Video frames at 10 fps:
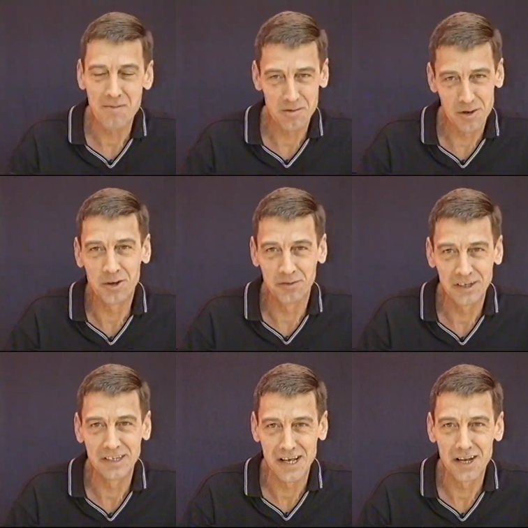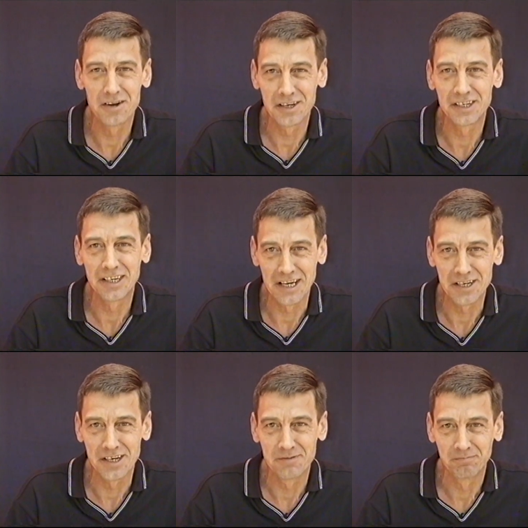the lucky who fitted Andy Rich's
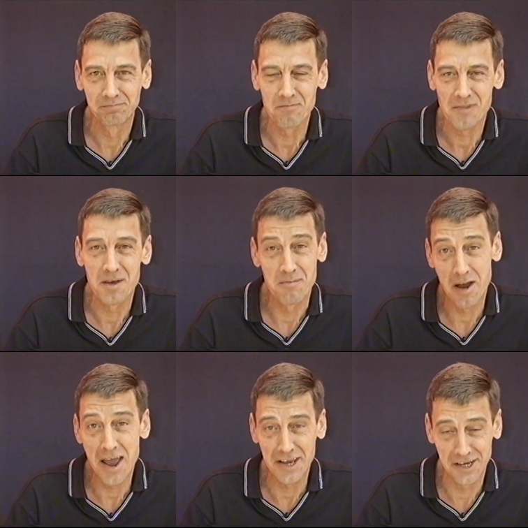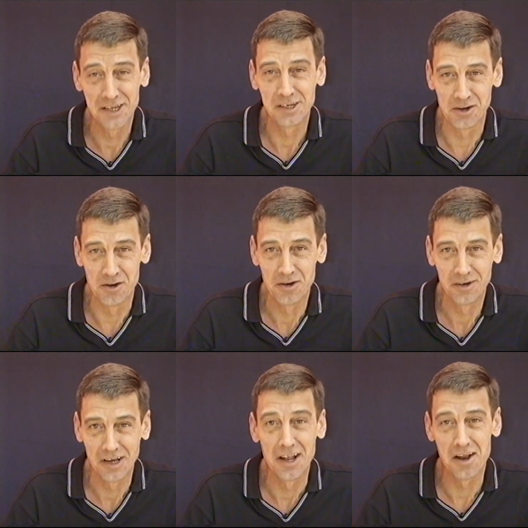kitchen about eight years ago,
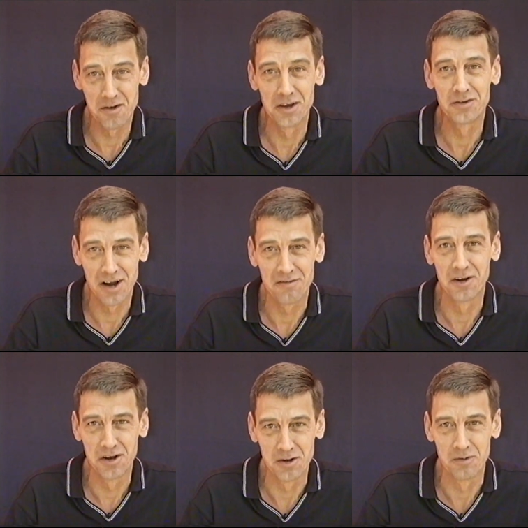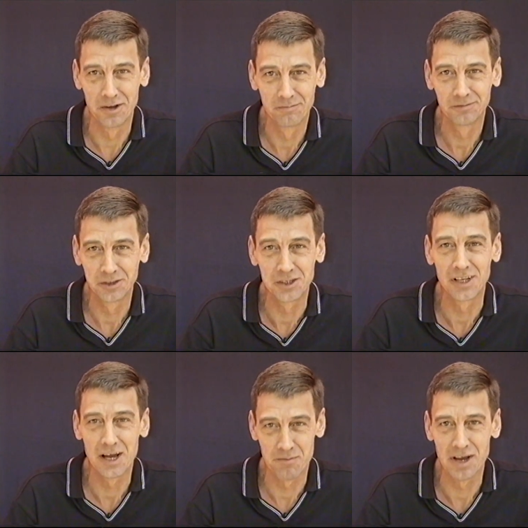and I know he's ready for a new one,
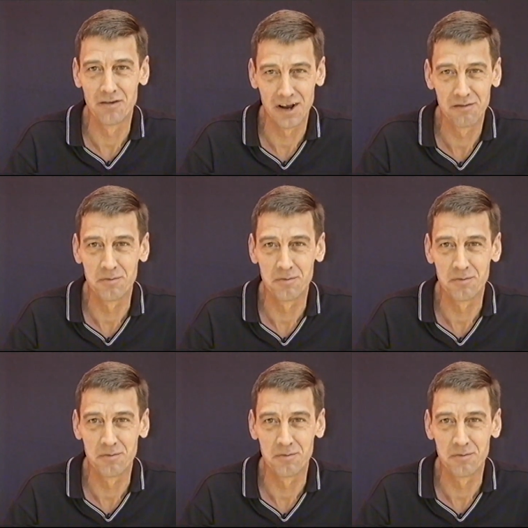just like we are ready for